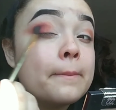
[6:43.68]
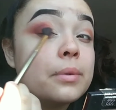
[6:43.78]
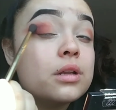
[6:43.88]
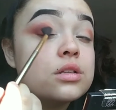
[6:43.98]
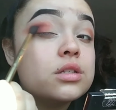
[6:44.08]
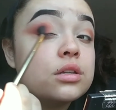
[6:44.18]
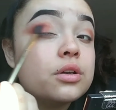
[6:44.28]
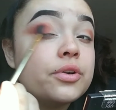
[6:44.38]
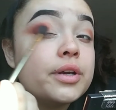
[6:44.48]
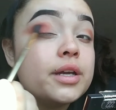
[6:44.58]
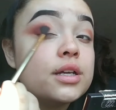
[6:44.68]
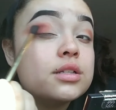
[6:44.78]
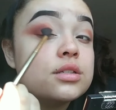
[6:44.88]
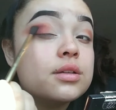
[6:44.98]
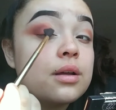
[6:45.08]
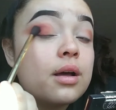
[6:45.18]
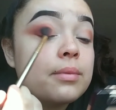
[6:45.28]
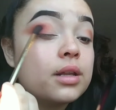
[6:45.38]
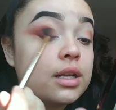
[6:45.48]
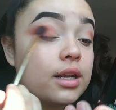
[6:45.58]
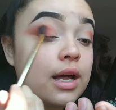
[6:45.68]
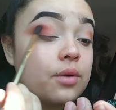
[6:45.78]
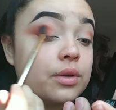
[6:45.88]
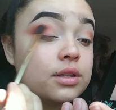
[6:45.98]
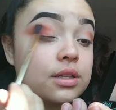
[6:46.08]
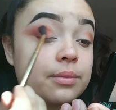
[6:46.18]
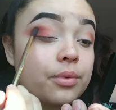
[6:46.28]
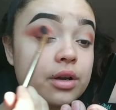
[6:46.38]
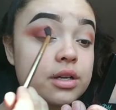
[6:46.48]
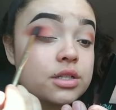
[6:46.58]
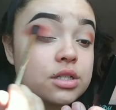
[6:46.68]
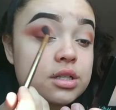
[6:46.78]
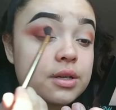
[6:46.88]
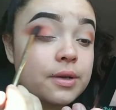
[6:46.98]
put this in the crease, blend it out with the brush.